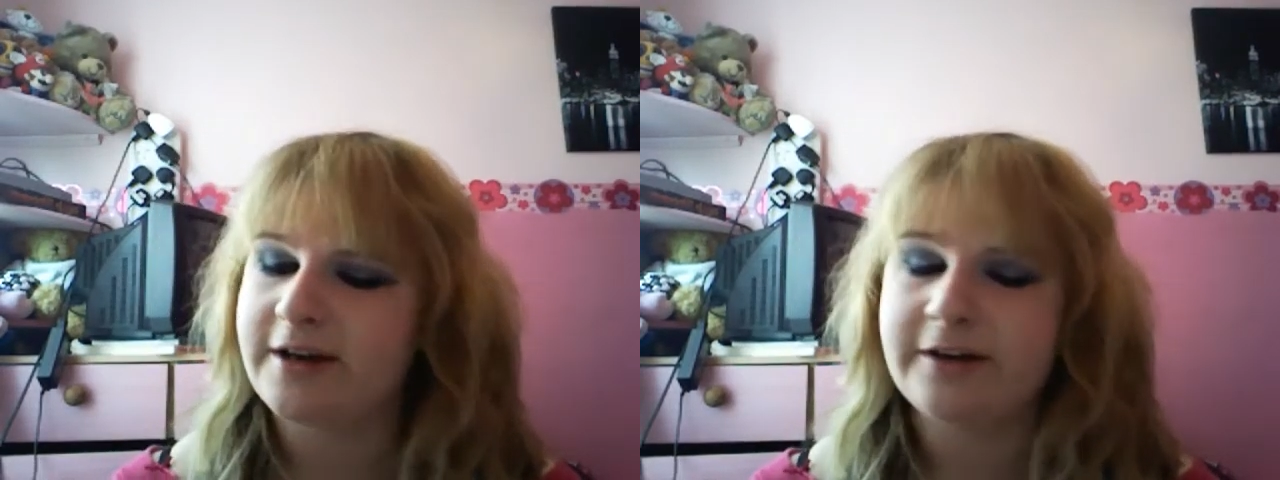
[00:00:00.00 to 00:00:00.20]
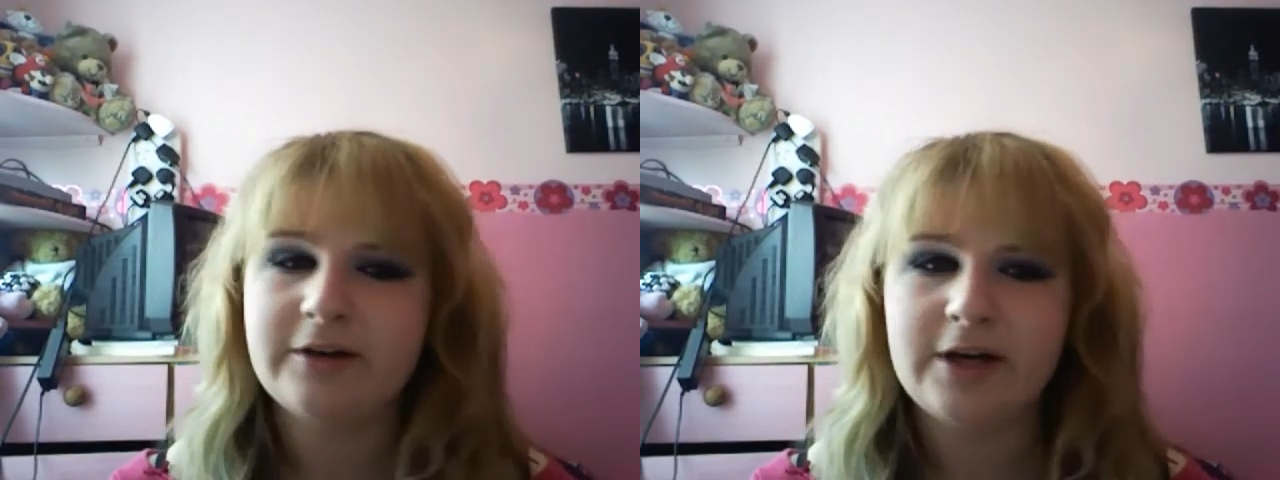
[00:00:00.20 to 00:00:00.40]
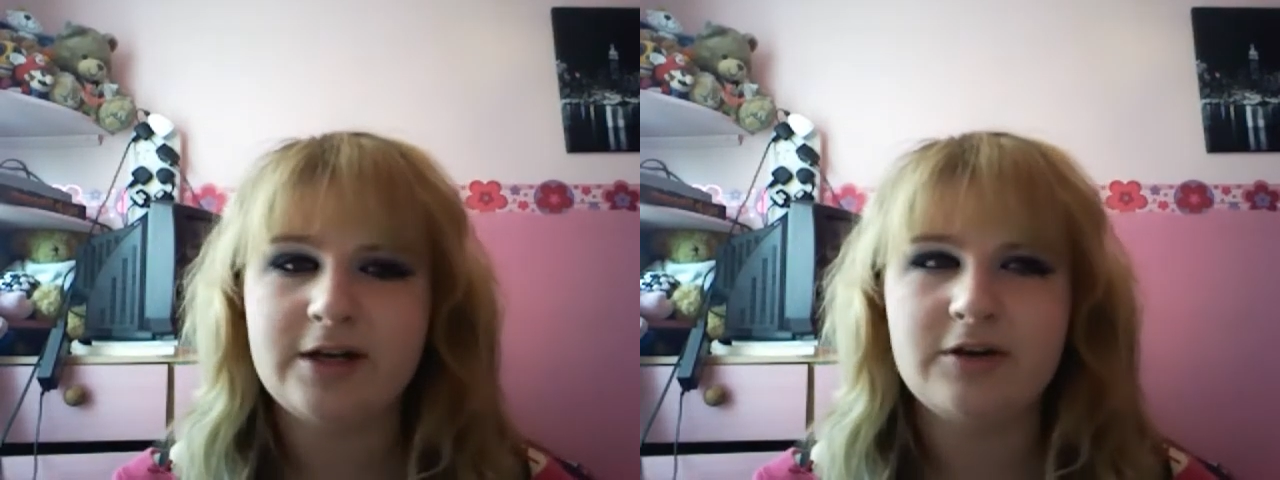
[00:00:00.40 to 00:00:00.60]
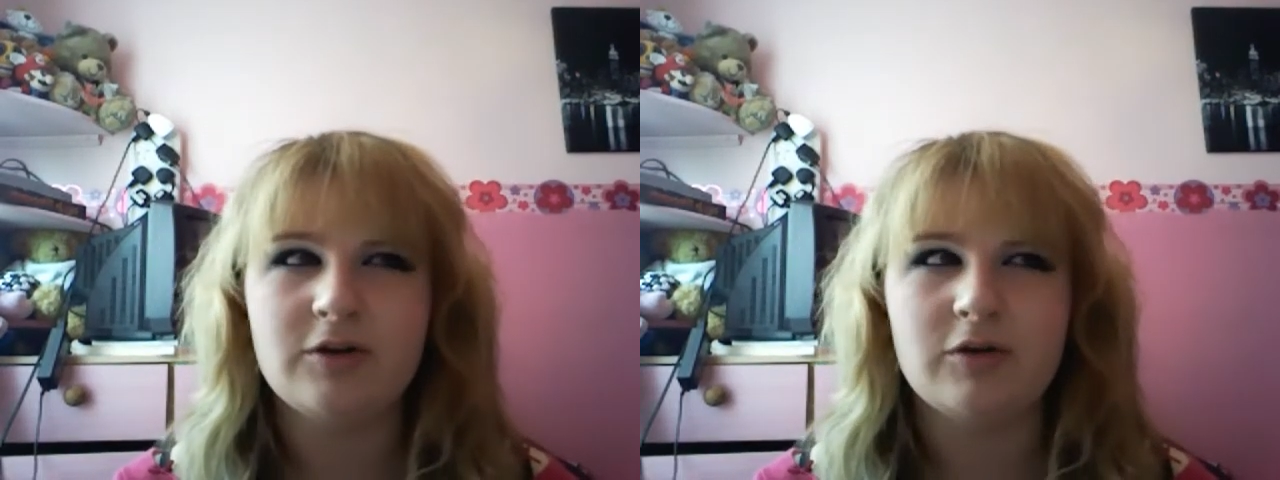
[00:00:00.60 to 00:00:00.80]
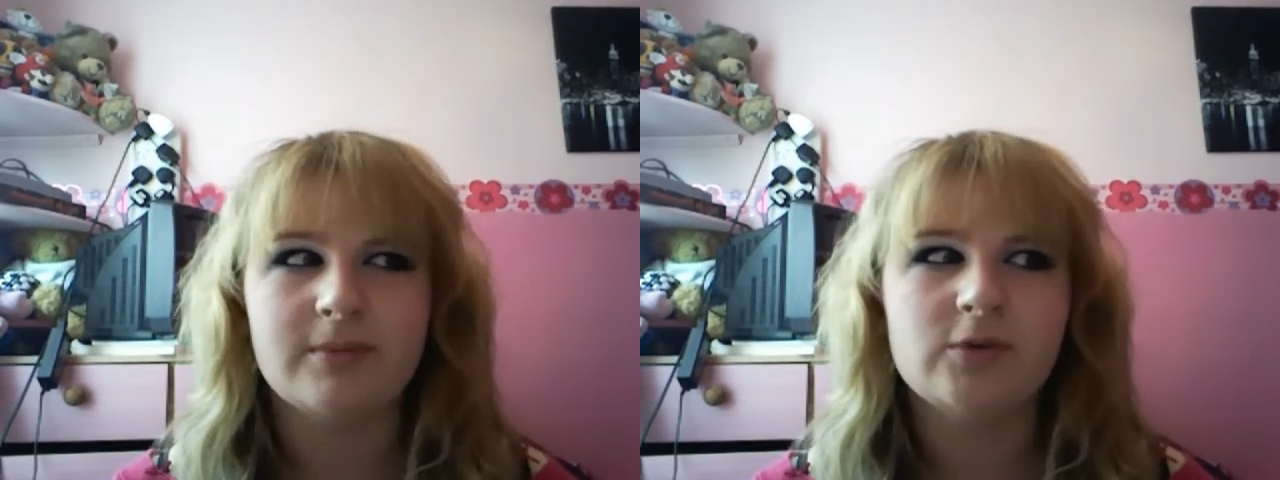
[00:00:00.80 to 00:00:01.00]
and I got it in New
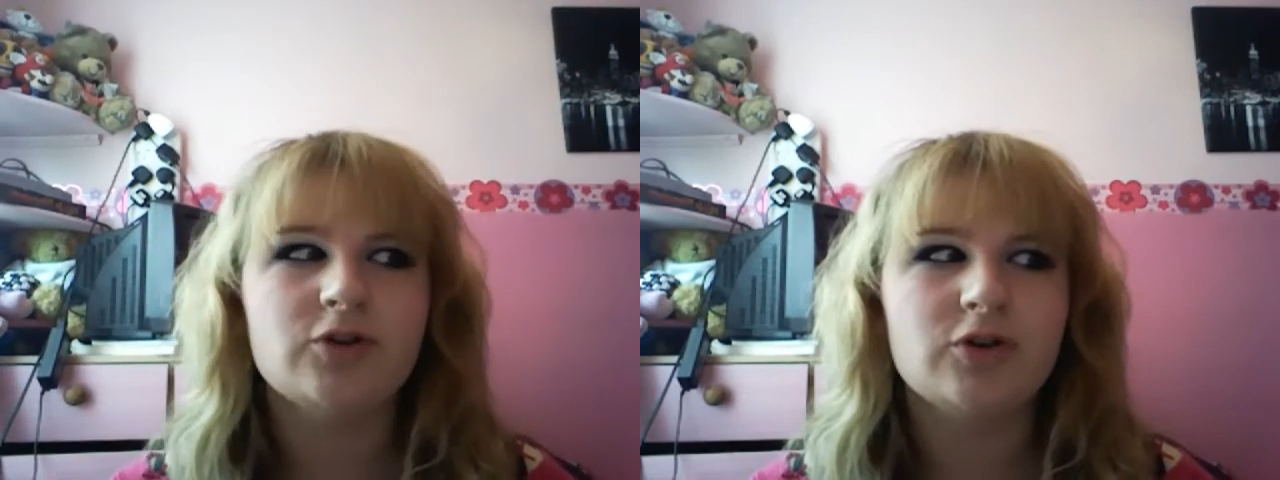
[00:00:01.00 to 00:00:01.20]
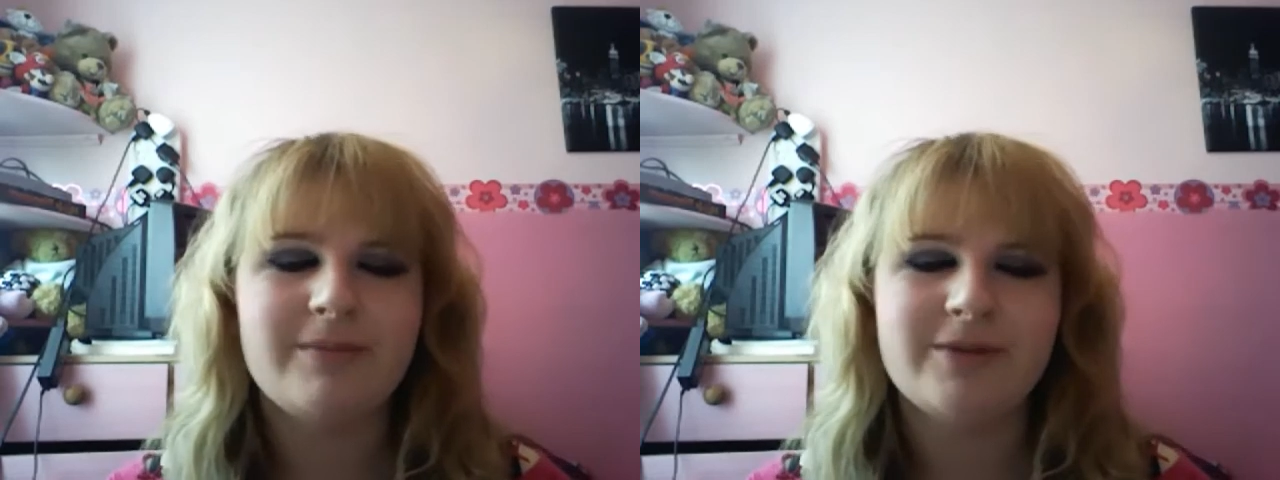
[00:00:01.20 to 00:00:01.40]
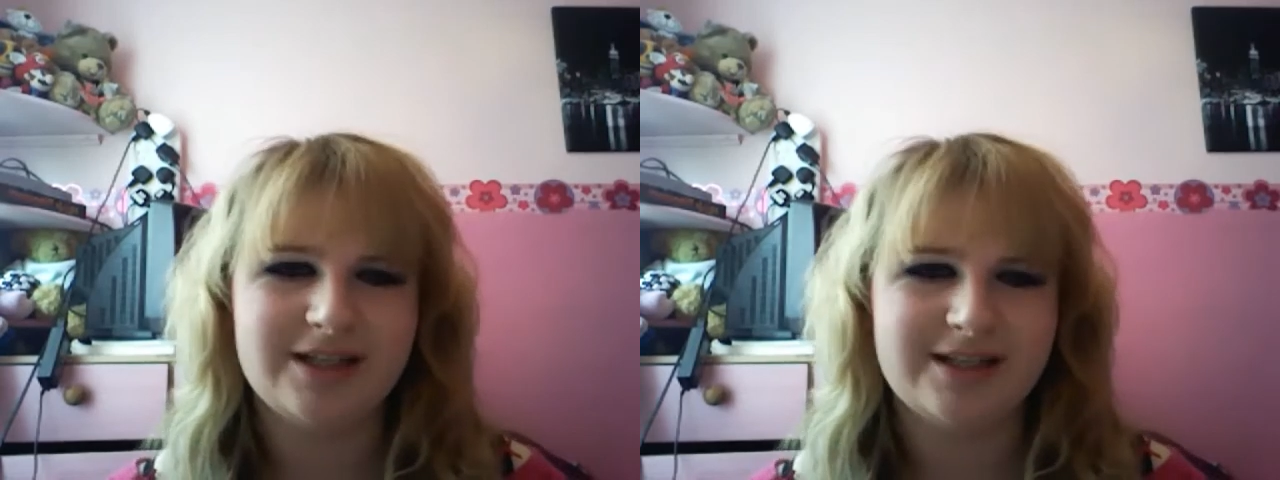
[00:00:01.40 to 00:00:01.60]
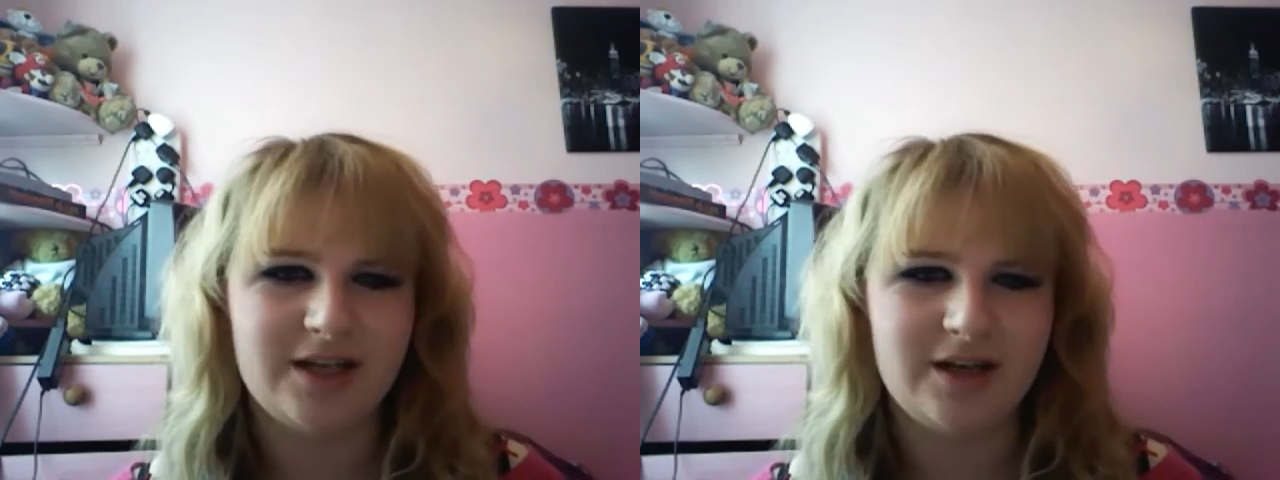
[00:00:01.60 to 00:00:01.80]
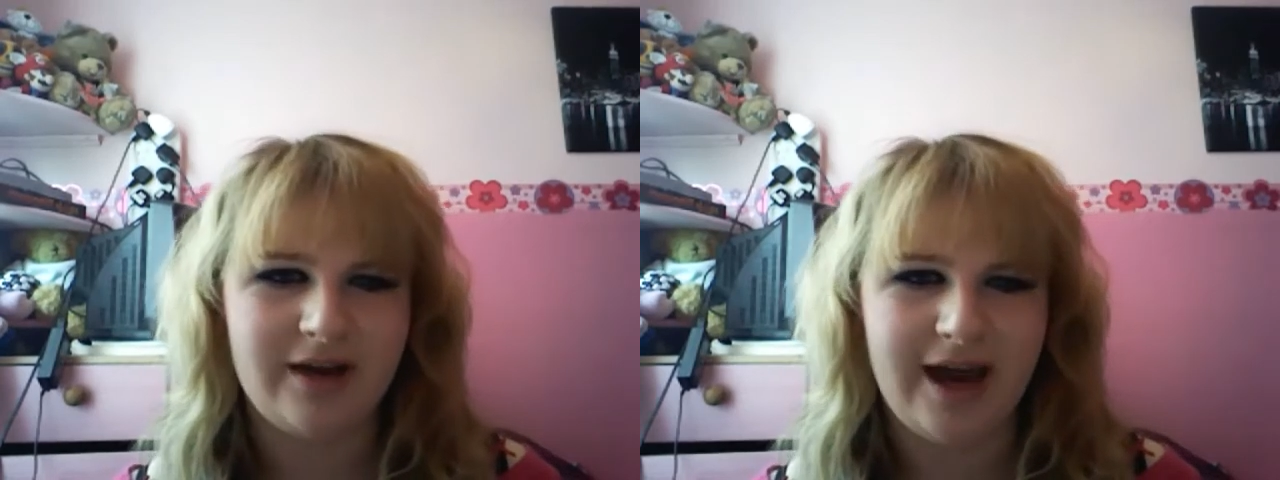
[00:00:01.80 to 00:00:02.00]
York. I'm not sure how much it is in
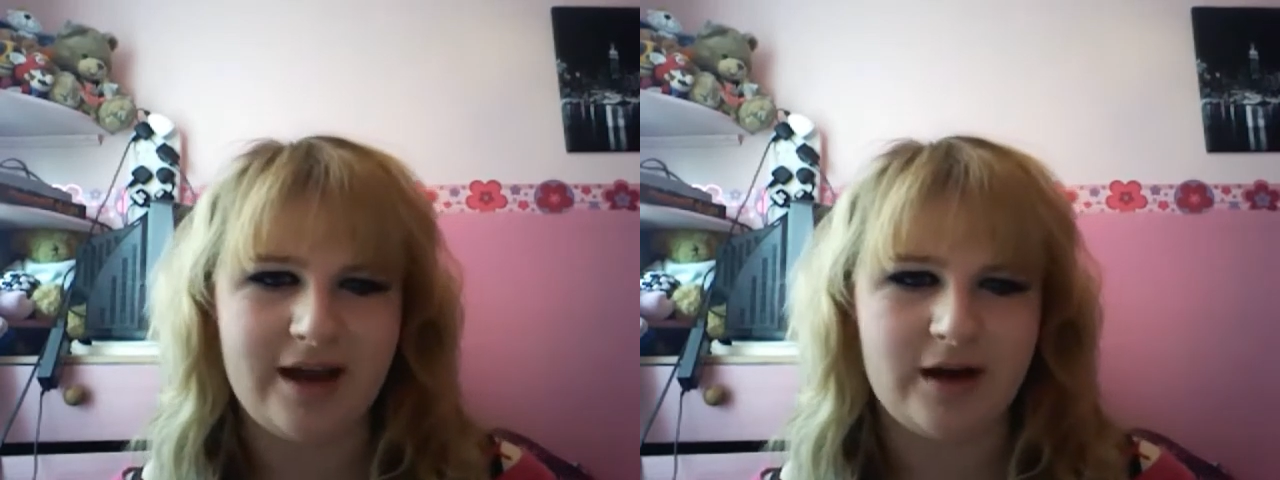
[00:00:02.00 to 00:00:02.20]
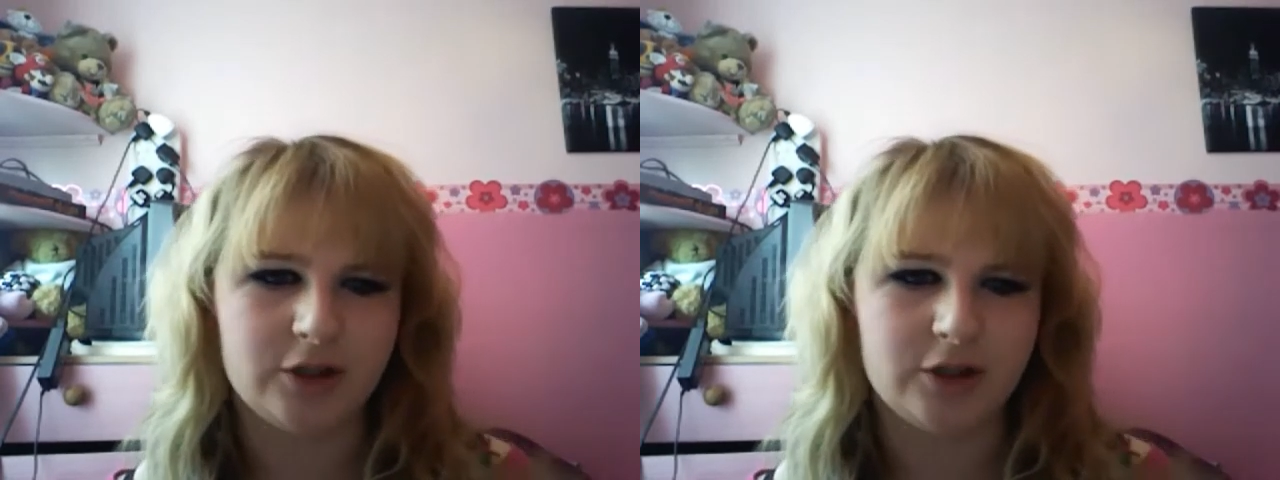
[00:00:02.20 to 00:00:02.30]
the UK.